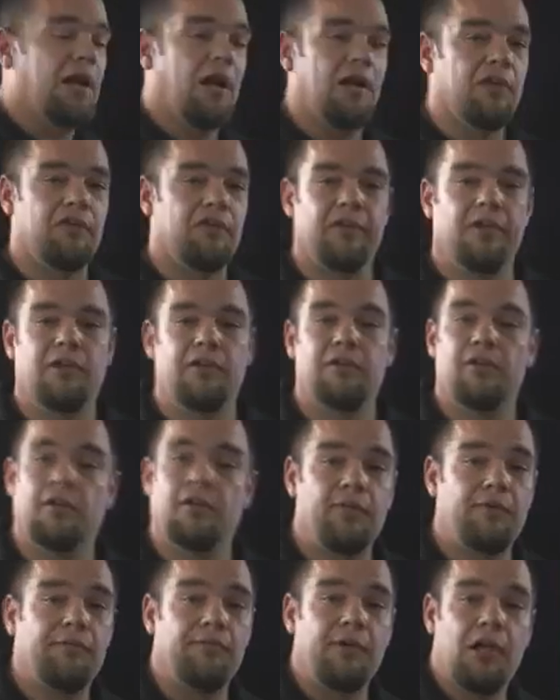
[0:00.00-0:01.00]
content, and you're
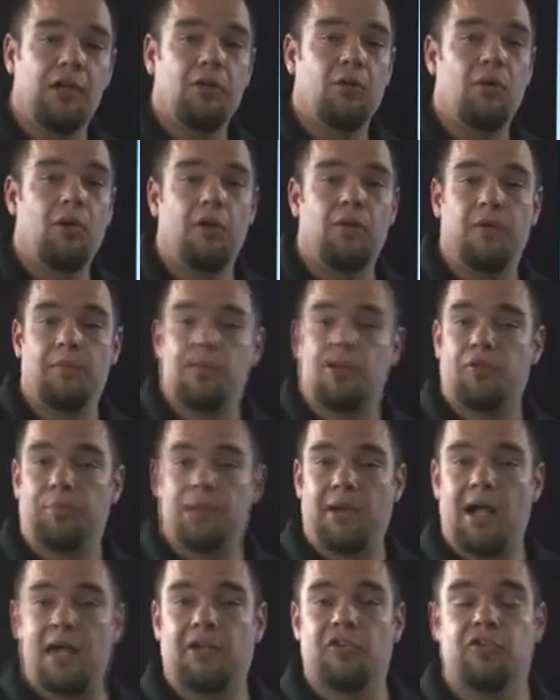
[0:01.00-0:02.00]
going to follow all the best
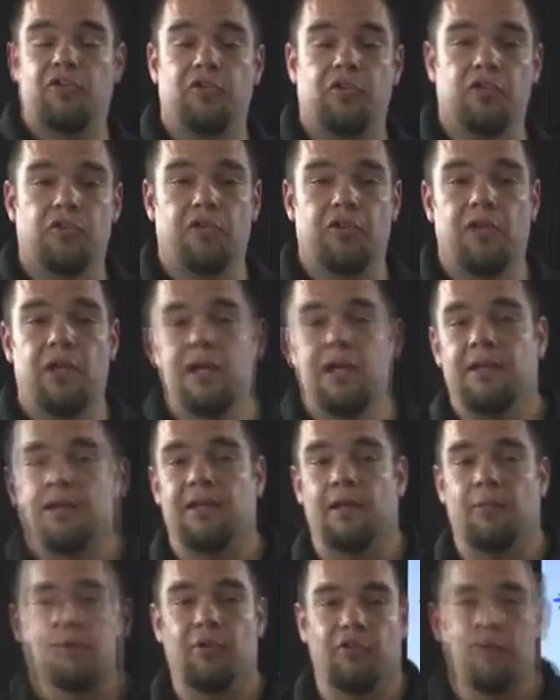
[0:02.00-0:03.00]
practices
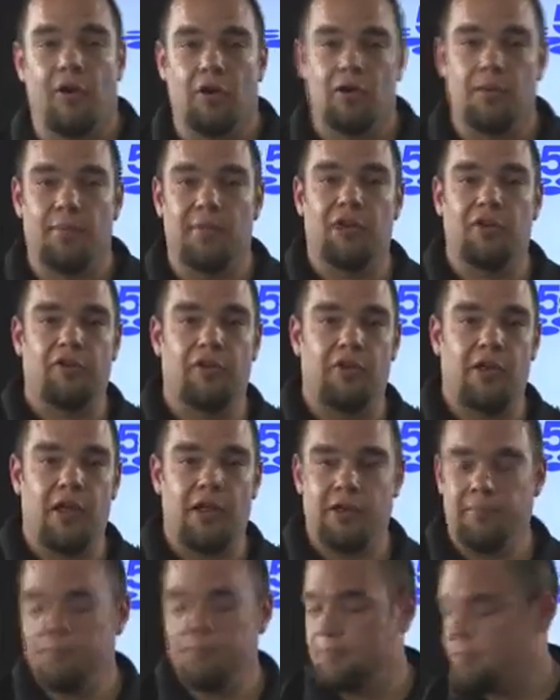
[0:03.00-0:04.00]
that we talk about
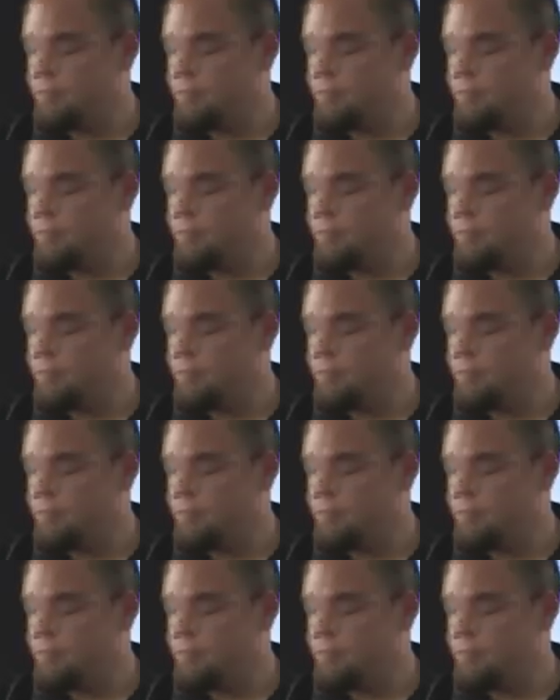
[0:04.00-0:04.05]
today.